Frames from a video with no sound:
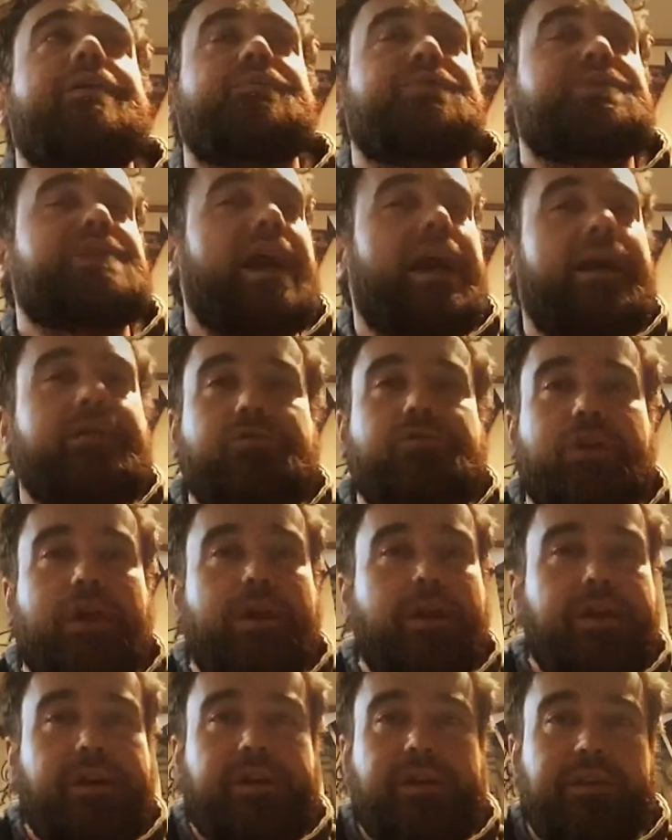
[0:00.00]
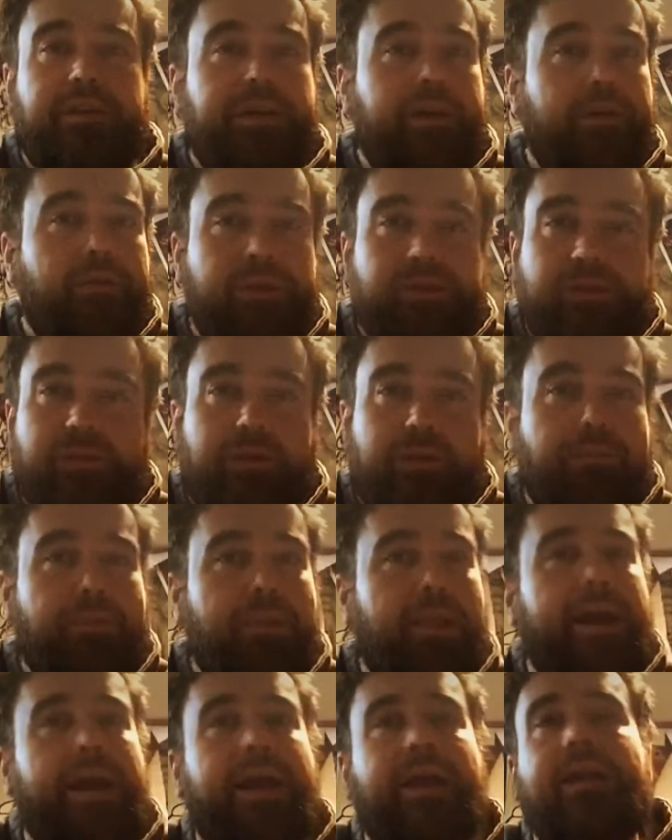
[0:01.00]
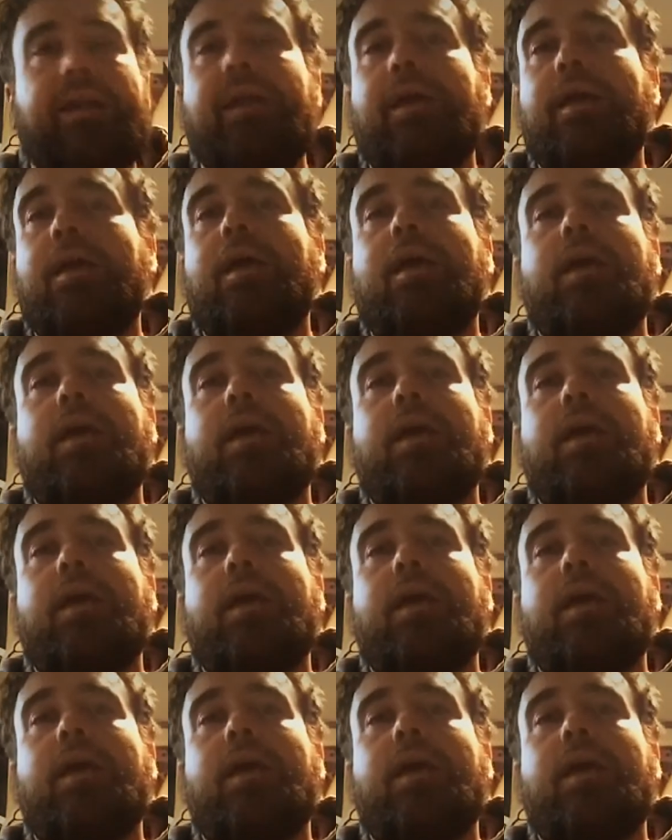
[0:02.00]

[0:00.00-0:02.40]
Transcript: It was contrary to the original plan.